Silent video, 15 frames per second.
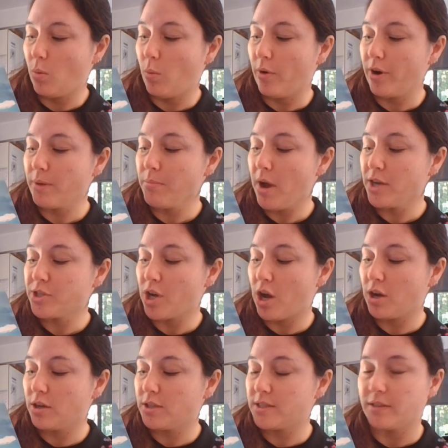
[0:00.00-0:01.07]
Wearing my
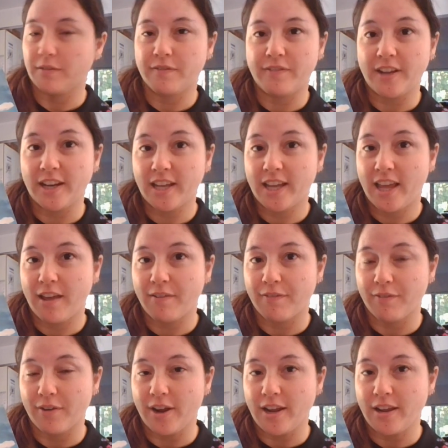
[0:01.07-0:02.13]
togs and feeling
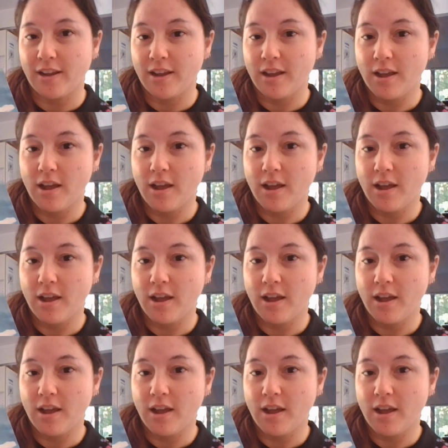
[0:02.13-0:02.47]
carefree,